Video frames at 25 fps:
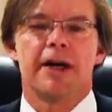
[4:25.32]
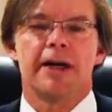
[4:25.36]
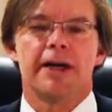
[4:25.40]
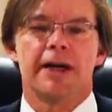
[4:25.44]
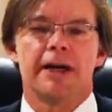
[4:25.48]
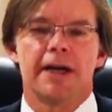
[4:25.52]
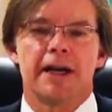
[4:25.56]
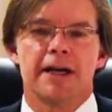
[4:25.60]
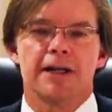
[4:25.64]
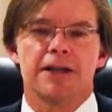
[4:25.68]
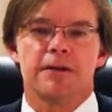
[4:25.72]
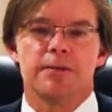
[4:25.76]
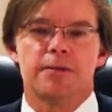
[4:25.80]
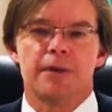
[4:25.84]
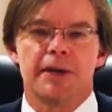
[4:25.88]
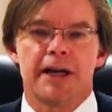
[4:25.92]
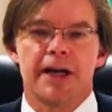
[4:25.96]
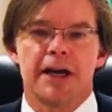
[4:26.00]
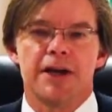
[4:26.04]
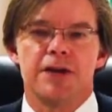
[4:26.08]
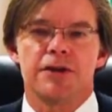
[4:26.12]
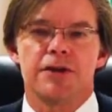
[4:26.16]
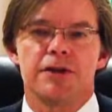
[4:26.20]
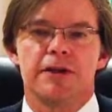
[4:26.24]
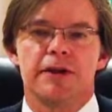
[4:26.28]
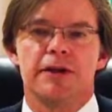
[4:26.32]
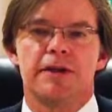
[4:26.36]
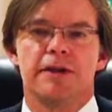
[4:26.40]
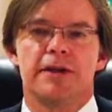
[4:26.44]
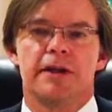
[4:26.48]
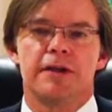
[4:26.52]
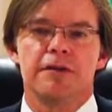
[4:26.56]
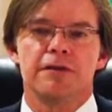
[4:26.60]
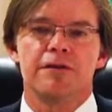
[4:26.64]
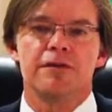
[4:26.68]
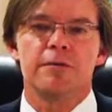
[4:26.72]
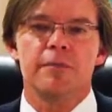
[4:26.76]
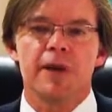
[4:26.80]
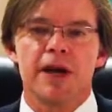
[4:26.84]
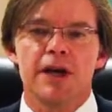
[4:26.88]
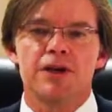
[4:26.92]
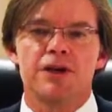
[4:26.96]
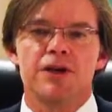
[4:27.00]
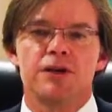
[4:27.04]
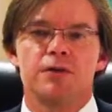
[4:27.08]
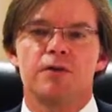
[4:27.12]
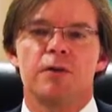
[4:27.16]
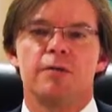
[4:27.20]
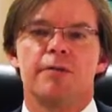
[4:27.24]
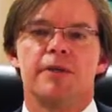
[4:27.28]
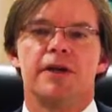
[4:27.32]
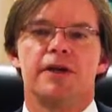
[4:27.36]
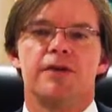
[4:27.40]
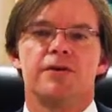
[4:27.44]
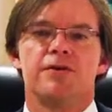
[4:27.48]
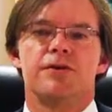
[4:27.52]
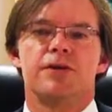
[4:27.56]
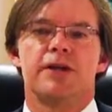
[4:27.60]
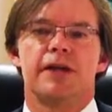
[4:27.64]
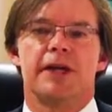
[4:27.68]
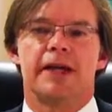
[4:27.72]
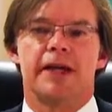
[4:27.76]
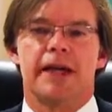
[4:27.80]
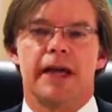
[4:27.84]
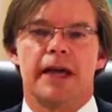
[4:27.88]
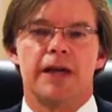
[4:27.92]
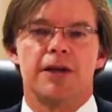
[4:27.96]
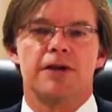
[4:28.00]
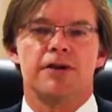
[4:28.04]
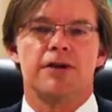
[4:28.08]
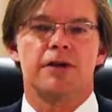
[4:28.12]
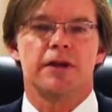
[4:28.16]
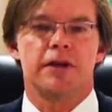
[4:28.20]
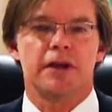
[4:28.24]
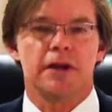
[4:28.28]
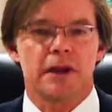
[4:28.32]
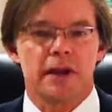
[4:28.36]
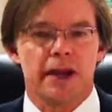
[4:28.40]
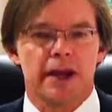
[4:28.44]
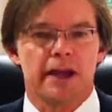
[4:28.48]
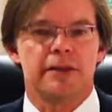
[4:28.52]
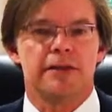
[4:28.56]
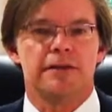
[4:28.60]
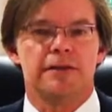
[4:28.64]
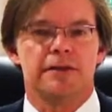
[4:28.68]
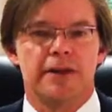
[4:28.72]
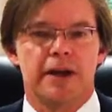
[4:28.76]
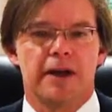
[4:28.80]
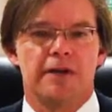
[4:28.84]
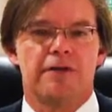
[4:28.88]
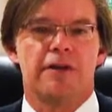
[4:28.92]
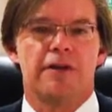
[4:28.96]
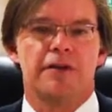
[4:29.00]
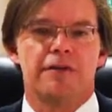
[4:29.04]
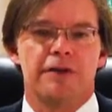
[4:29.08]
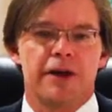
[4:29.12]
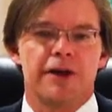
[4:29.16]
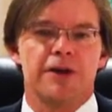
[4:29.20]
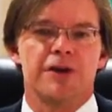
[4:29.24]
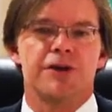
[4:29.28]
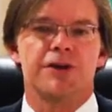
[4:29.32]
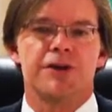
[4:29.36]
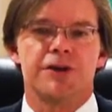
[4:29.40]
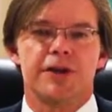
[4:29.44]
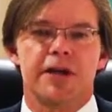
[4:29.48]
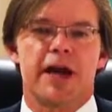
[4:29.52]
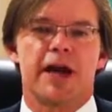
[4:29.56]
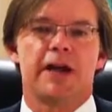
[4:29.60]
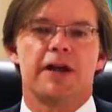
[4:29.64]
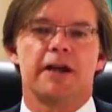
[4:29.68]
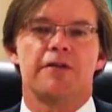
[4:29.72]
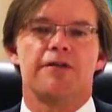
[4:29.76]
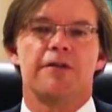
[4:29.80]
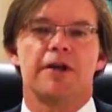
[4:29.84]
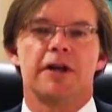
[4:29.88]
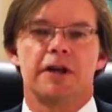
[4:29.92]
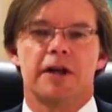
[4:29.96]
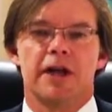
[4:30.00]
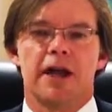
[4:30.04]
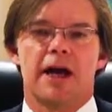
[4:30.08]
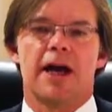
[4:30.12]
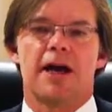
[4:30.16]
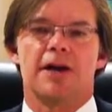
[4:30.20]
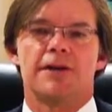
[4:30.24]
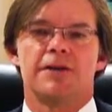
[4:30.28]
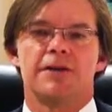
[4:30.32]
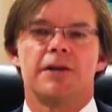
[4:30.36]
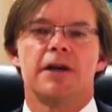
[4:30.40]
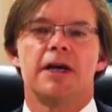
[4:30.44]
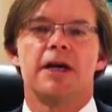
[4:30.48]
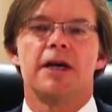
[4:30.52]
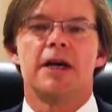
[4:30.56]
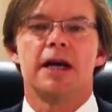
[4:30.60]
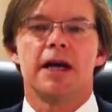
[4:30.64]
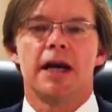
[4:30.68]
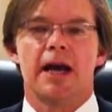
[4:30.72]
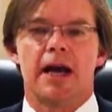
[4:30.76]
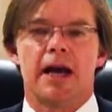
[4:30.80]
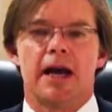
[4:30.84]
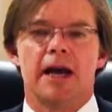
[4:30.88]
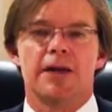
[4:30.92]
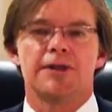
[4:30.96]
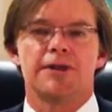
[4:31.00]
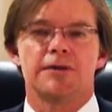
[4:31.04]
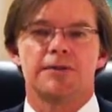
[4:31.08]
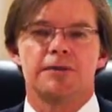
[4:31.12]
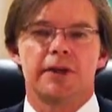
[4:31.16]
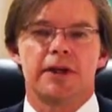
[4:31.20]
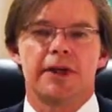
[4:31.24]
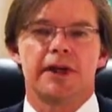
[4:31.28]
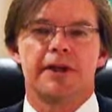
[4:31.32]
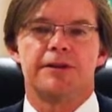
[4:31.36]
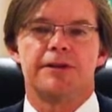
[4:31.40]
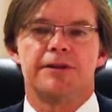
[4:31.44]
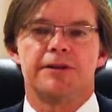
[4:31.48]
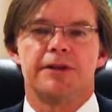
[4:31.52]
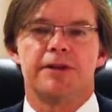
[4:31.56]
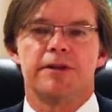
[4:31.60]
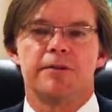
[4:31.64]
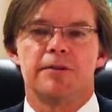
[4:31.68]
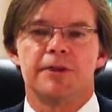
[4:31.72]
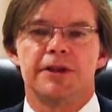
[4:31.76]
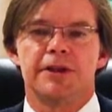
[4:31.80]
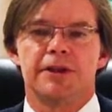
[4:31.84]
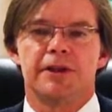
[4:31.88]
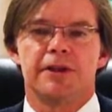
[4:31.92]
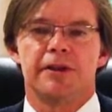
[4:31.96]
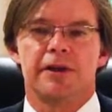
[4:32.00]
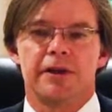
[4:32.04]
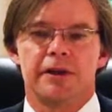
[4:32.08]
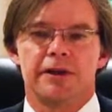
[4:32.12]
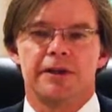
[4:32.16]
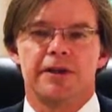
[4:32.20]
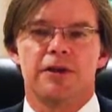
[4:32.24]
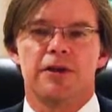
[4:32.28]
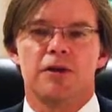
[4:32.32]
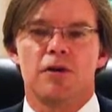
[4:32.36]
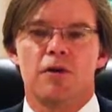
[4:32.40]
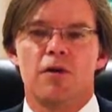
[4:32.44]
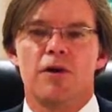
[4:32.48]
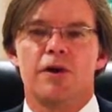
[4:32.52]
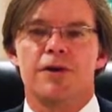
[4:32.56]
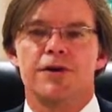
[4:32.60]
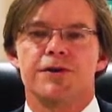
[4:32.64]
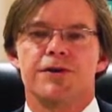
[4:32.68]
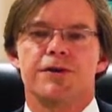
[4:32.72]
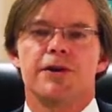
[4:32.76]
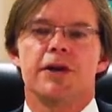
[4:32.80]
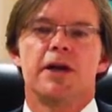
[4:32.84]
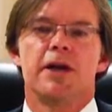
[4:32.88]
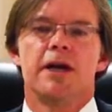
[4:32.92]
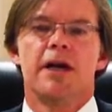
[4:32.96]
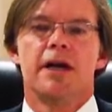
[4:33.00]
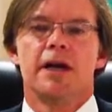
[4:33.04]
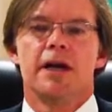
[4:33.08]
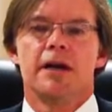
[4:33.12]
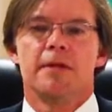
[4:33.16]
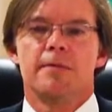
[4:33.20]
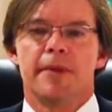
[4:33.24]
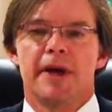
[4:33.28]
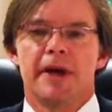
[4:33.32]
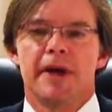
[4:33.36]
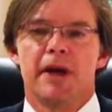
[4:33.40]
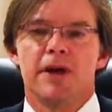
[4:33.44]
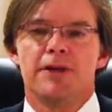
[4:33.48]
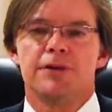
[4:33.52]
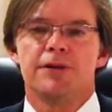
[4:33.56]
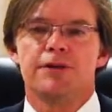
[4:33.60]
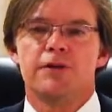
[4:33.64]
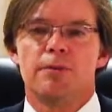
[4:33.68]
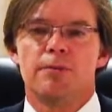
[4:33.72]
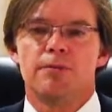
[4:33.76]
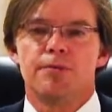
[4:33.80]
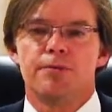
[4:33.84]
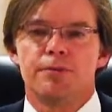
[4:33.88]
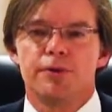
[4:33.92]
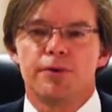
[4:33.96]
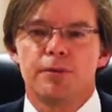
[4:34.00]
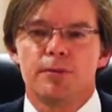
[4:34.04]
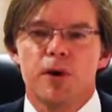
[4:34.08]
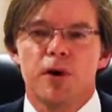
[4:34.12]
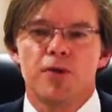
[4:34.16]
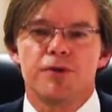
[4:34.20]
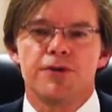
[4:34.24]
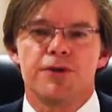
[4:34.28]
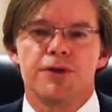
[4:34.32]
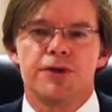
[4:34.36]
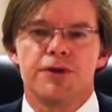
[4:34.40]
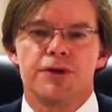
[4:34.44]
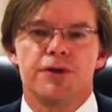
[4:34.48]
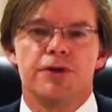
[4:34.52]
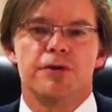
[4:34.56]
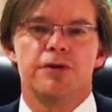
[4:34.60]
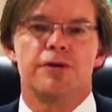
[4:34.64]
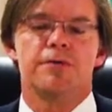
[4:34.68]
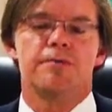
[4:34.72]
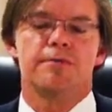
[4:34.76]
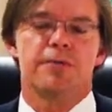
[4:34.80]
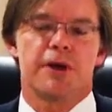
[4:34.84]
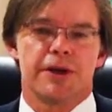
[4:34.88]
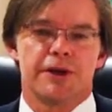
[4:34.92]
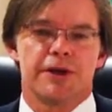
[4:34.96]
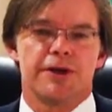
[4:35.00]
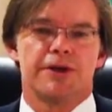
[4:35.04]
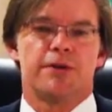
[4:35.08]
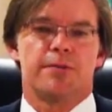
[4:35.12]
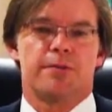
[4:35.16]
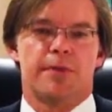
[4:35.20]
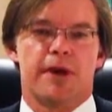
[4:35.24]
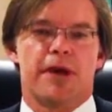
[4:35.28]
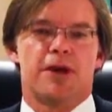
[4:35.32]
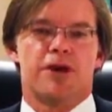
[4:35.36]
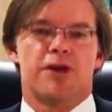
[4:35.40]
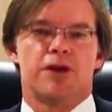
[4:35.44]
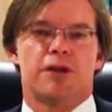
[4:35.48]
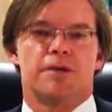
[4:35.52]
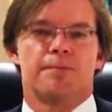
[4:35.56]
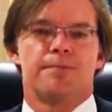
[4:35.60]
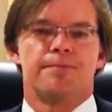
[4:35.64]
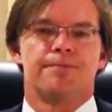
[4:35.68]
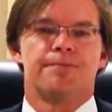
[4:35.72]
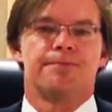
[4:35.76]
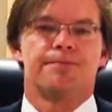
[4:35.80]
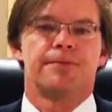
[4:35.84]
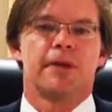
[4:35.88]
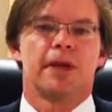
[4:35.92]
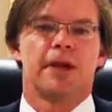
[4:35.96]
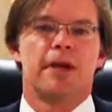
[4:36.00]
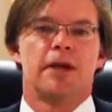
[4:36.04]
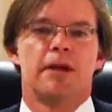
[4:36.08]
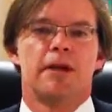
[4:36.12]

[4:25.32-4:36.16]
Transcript: providing an explanation that the information will be used to gauge the collective level of understanding of the class as it relates to the material in the course. It may also promote student participation.